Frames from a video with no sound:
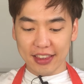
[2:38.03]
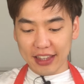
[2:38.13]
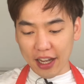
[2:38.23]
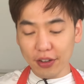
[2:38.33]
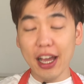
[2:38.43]

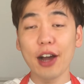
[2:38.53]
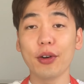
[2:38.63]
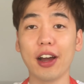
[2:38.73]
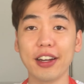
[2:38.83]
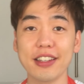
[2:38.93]
Now that our
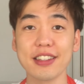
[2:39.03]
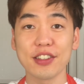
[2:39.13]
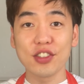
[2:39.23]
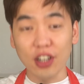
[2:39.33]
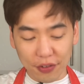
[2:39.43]
onions are
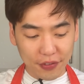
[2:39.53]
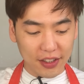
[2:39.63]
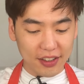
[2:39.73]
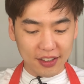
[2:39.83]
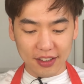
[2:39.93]

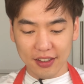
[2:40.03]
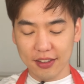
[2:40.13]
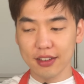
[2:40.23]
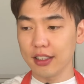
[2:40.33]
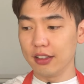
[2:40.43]
softened,
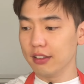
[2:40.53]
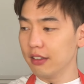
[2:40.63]
no.